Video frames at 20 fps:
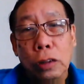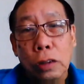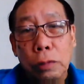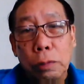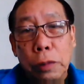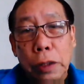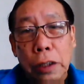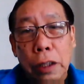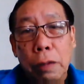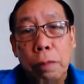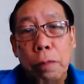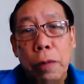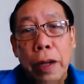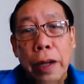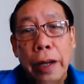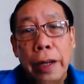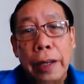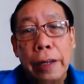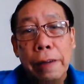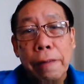should
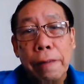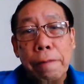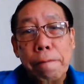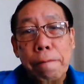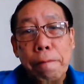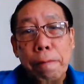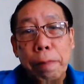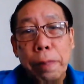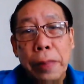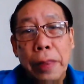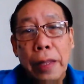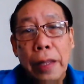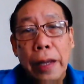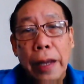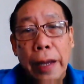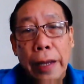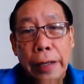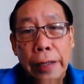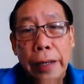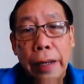multiply
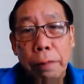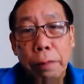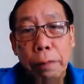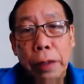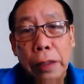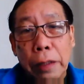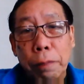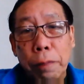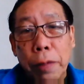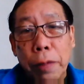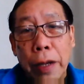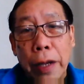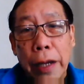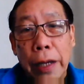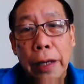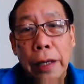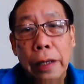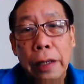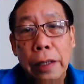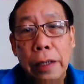and can
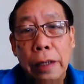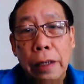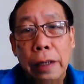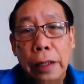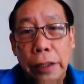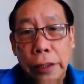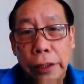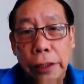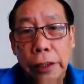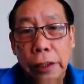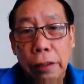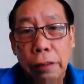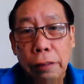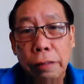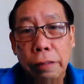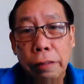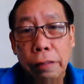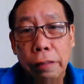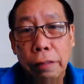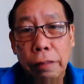multiply
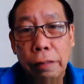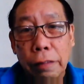itself.